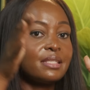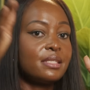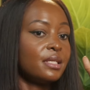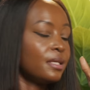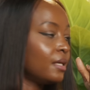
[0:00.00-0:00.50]

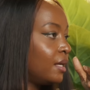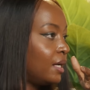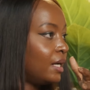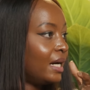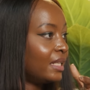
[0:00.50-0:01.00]
see
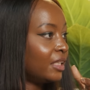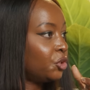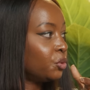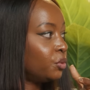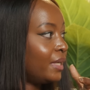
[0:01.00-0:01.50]
other
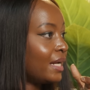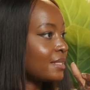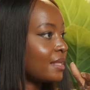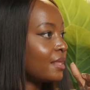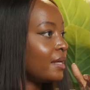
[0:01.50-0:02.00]
children as
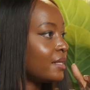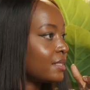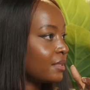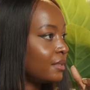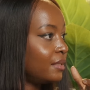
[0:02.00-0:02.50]
a
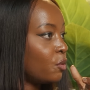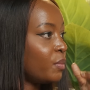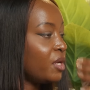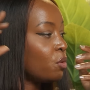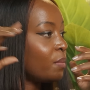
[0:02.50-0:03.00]
threat. There will yeah.
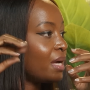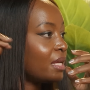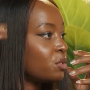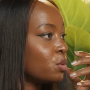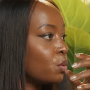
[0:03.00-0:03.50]
be no mother
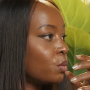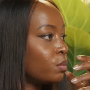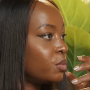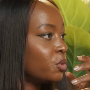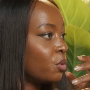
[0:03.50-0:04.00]
to,
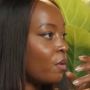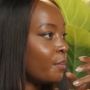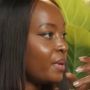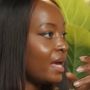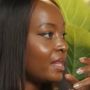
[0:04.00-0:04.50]
to
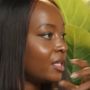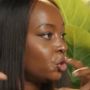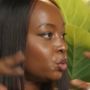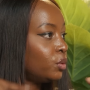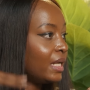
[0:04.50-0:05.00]
compare the
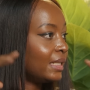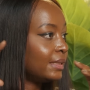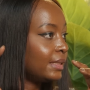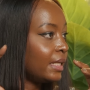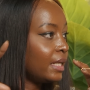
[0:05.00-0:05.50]
children and
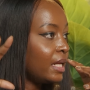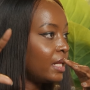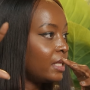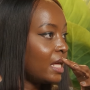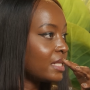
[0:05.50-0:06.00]
say
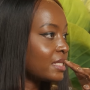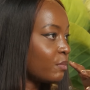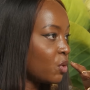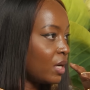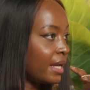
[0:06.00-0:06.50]
their ones are
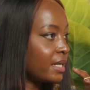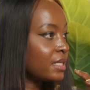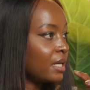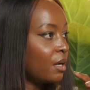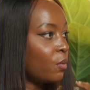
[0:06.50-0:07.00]
more
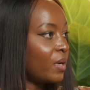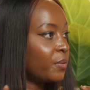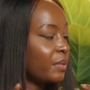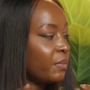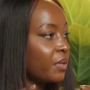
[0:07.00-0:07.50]
liked what
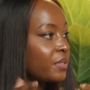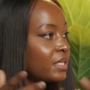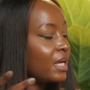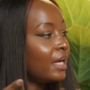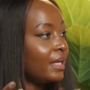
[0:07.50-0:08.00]
to what
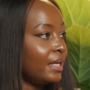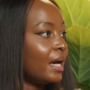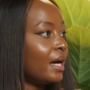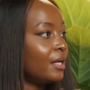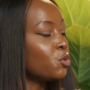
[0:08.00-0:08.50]
poison
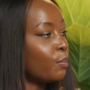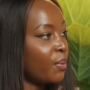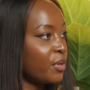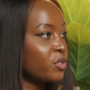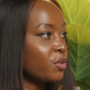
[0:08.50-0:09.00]
yeah to yeah.
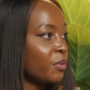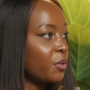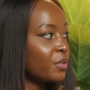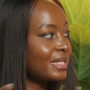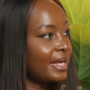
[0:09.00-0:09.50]
poison
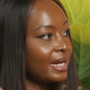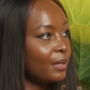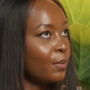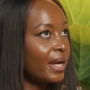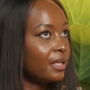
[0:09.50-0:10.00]
because lately
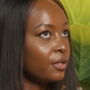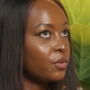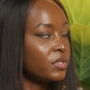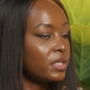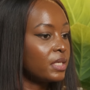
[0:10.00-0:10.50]
one thing
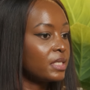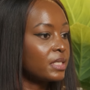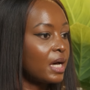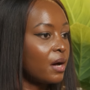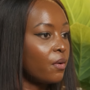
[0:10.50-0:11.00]
you see is
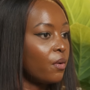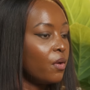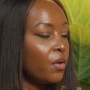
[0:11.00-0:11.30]
how